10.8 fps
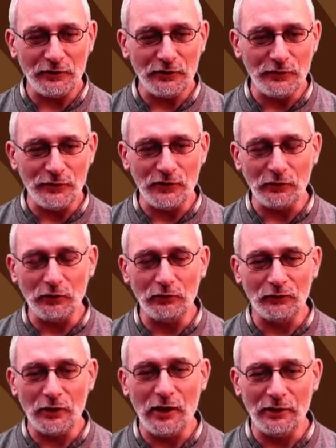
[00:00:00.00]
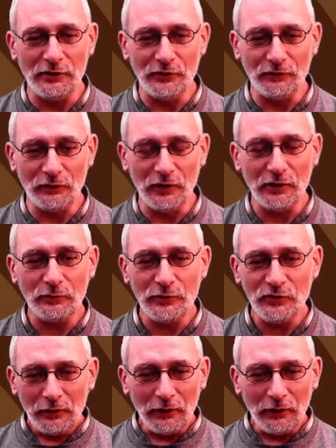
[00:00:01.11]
used in all varieties of the language,